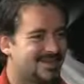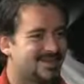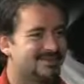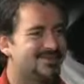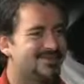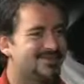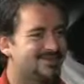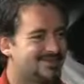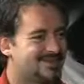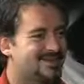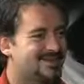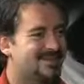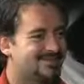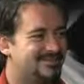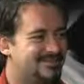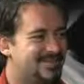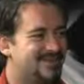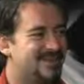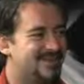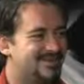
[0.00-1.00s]
That would
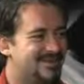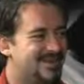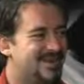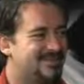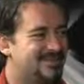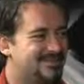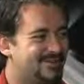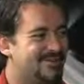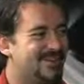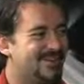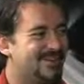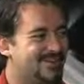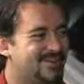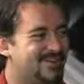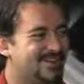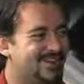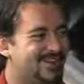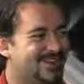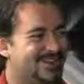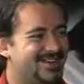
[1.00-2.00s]
have made for a very
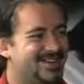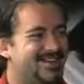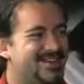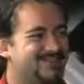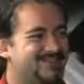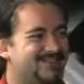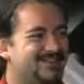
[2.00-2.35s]
exciting